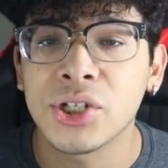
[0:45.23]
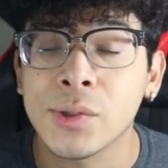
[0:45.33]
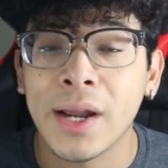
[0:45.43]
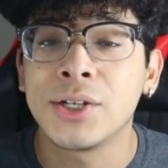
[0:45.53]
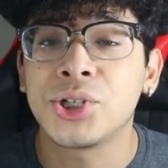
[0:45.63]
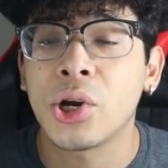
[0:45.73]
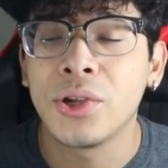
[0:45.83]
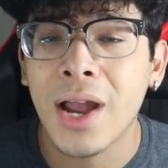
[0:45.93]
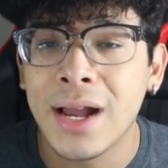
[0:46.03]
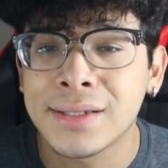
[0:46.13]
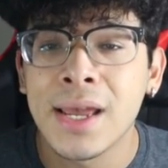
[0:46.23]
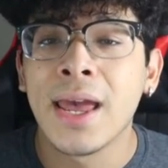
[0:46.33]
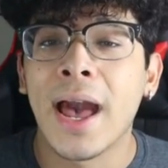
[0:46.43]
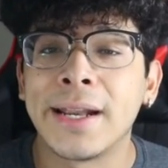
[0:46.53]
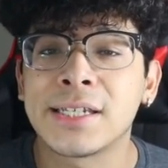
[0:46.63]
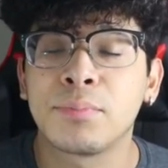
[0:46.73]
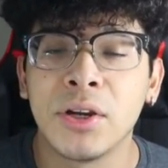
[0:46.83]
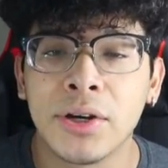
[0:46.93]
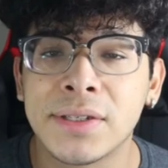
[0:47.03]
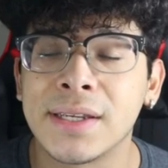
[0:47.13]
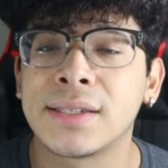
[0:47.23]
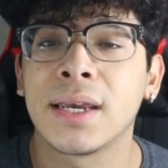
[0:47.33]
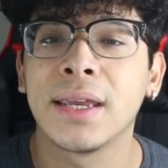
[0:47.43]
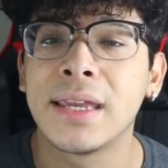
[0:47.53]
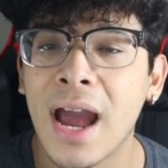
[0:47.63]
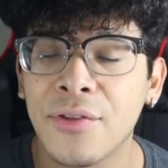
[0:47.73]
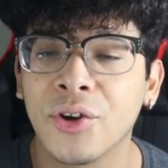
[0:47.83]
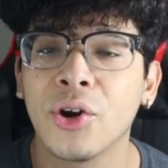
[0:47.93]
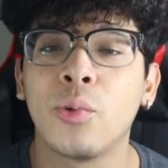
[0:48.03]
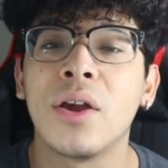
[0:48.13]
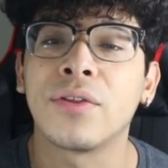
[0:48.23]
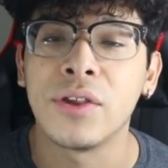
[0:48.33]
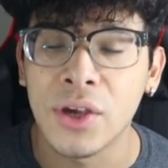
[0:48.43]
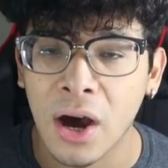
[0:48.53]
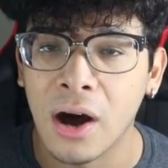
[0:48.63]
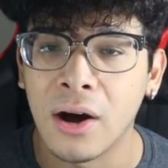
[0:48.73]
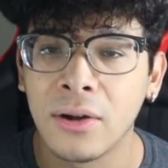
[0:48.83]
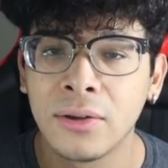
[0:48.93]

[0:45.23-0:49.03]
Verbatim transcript: Just so I can show you guys and experience it together with y'all.